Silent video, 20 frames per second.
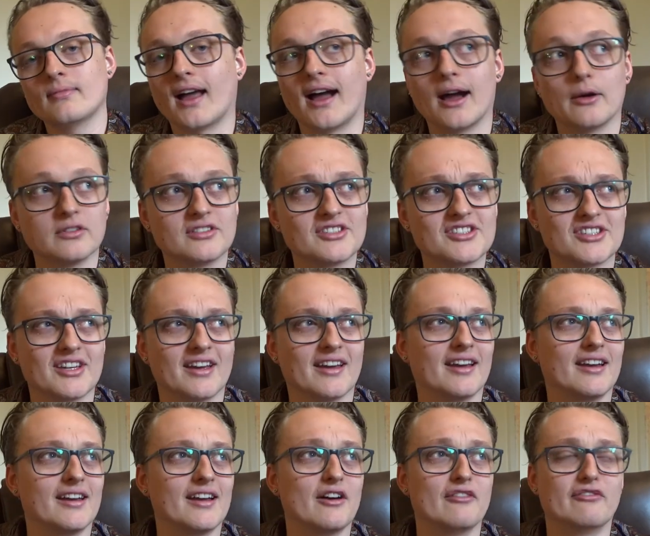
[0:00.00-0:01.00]
I would
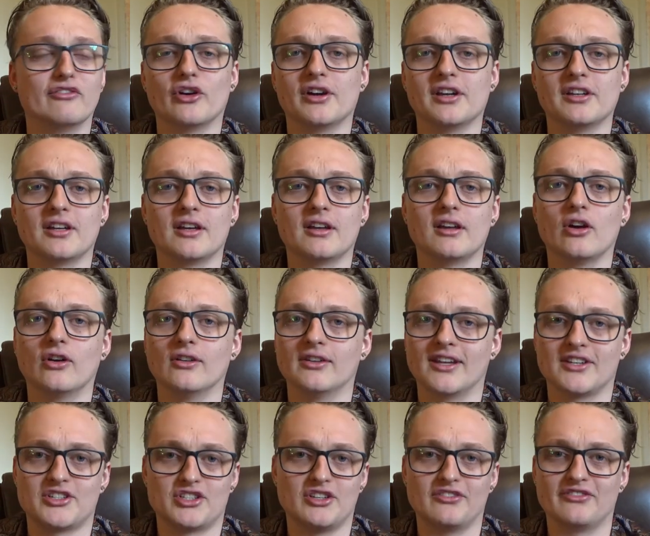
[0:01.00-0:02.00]
say avoid it
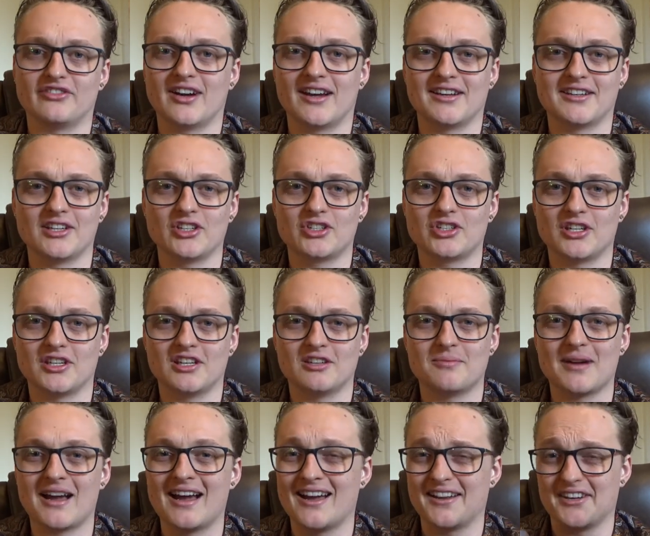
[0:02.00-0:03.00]
unless you find it
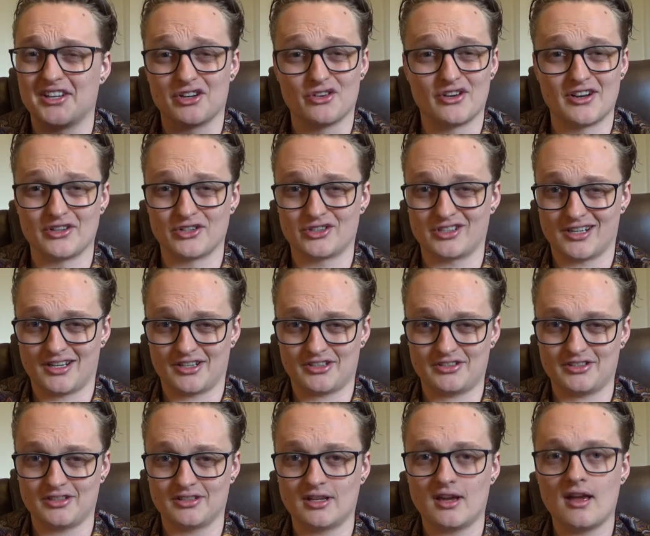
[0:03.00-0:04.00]
cheap and you're
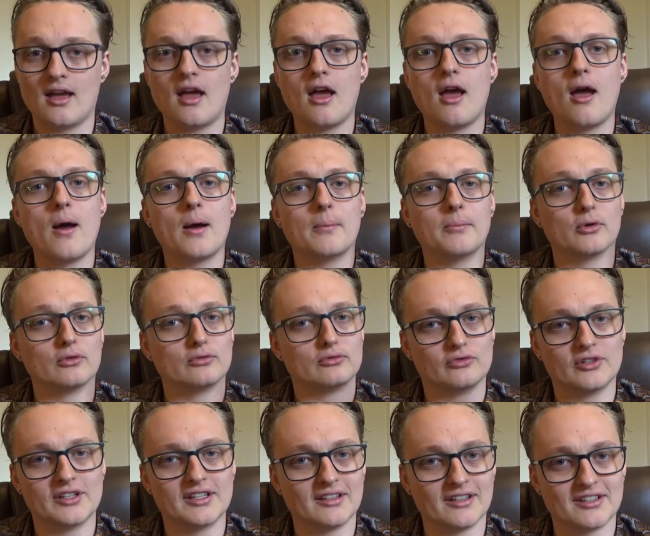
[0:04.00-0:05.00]
interested. But
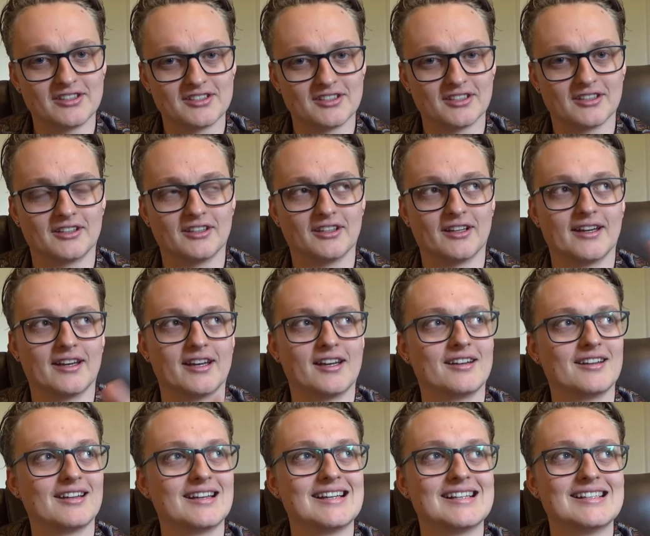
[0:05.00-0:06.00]
realistically,
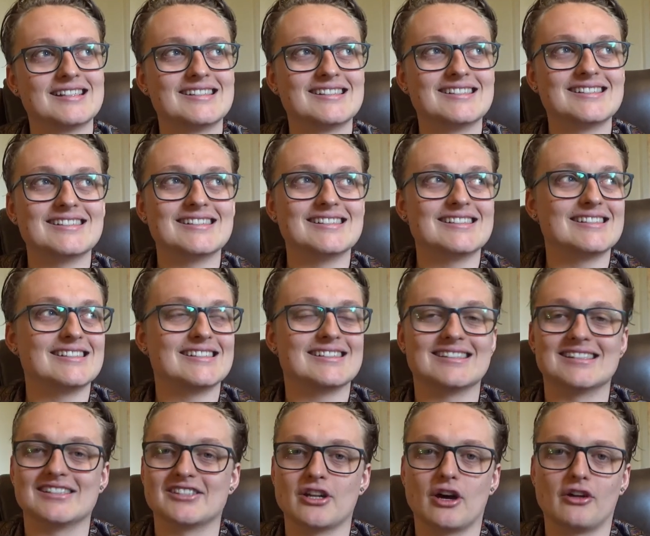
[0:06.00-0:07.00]

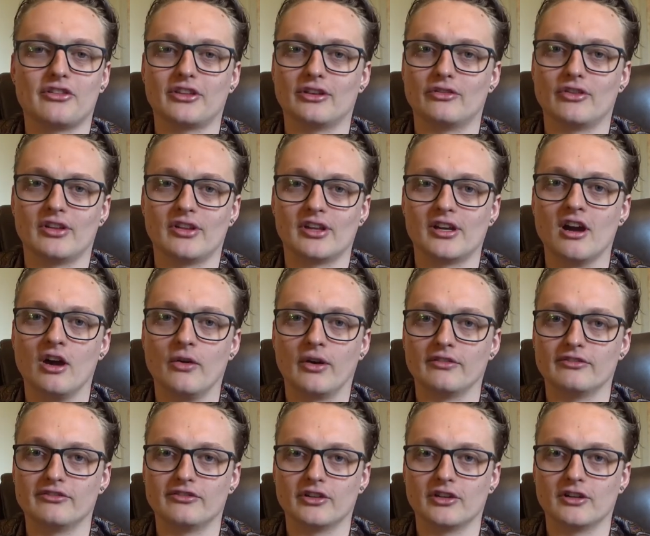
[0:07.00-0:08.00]
there's nothing really
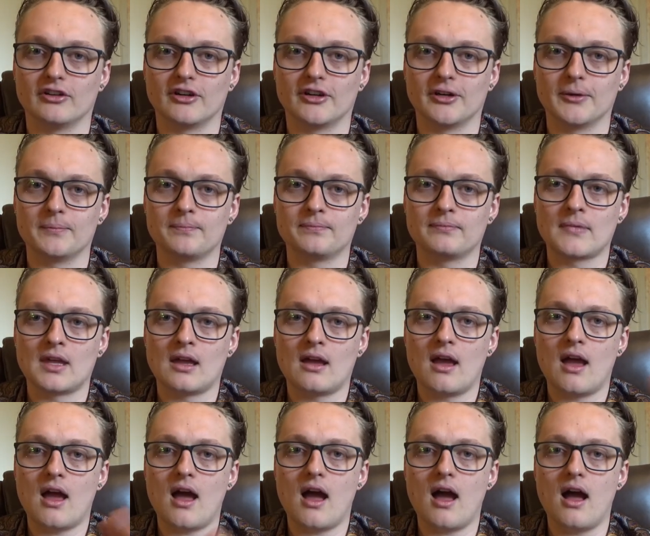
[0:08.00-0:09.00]
going for
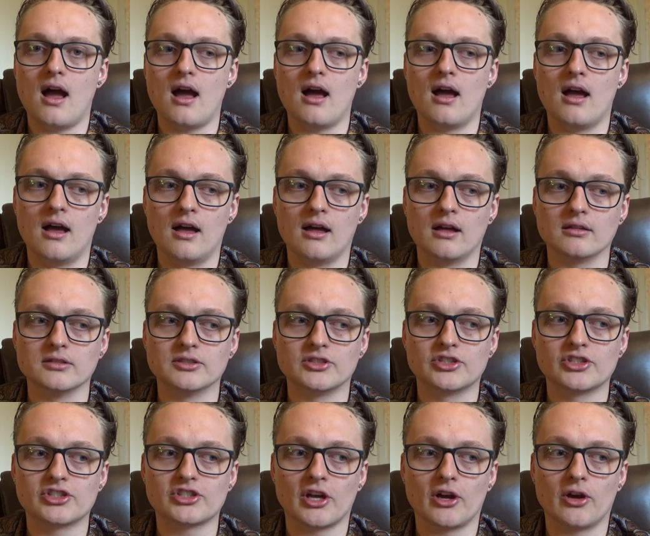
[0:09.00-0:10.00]
it.
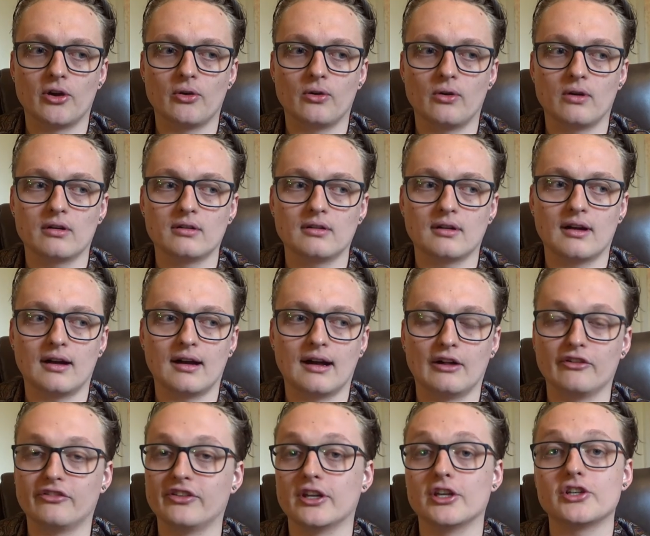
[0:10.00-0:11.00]
So
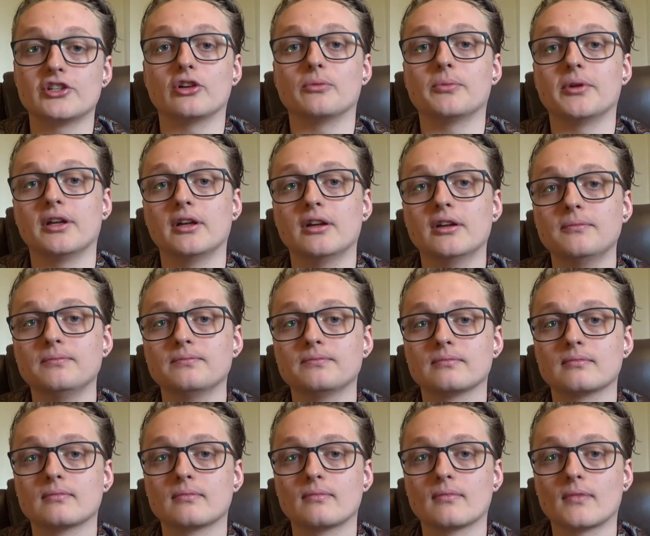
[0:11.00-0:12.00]
I'll finish up here.
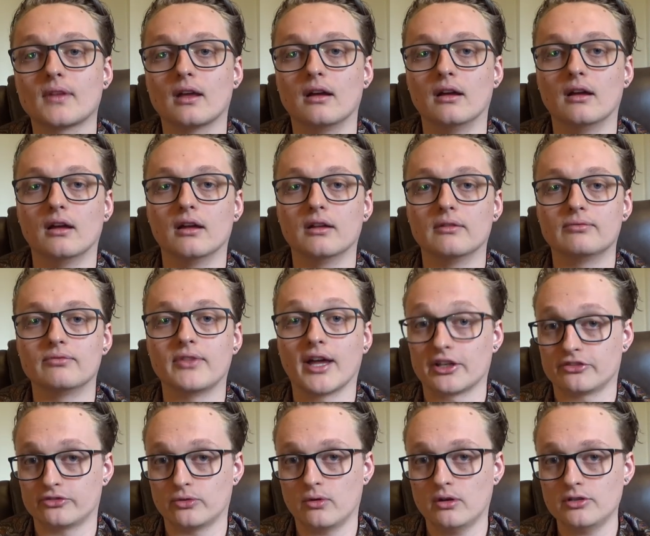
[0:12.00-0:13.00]
Thanks for